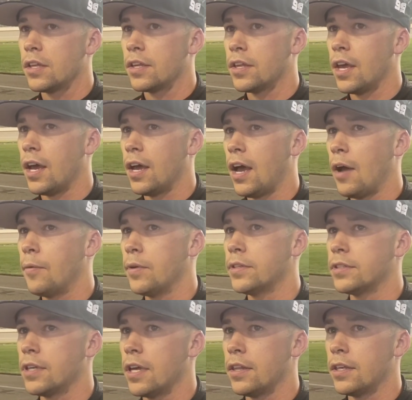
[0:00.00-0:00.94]
Yeah, I would
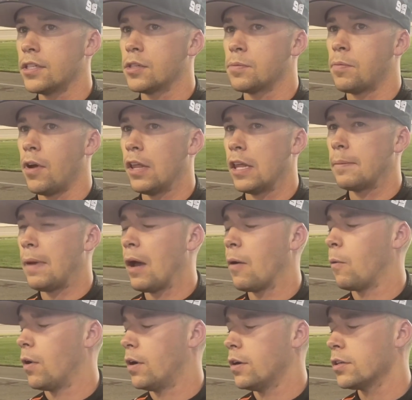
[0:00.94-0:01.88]
say this is probably my
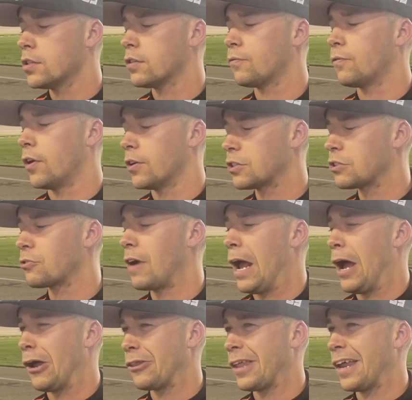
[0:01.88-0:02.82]
worst first
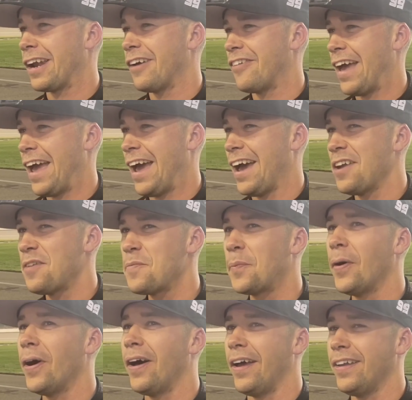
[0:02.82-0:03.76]
round that I've had,
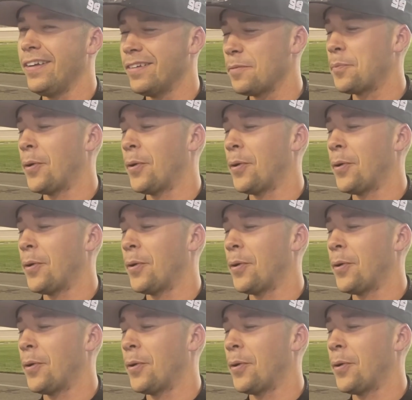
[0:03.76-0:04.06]
but